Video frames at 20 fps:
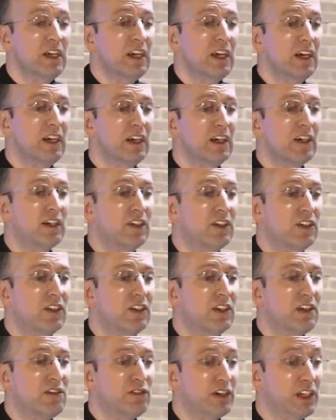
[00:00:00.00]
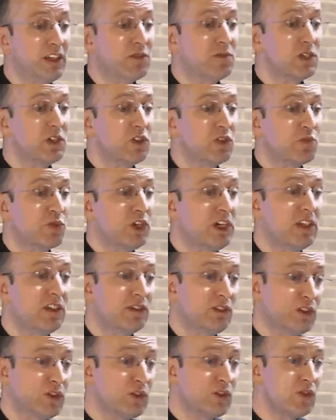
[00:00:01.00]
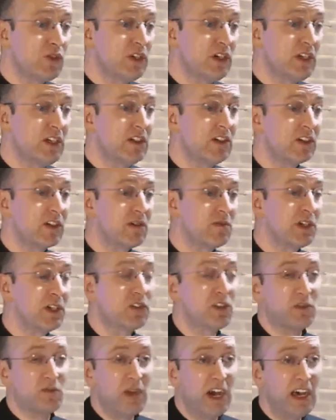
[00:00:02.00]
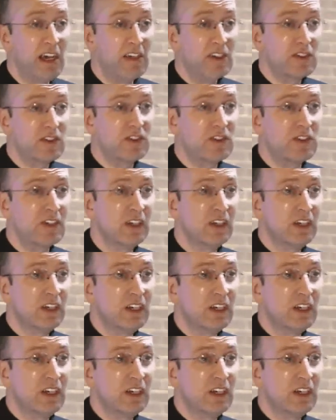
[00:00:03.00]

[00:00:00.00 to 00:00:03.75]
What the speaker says: They invite them down to pray the rosary, to come down to Mass.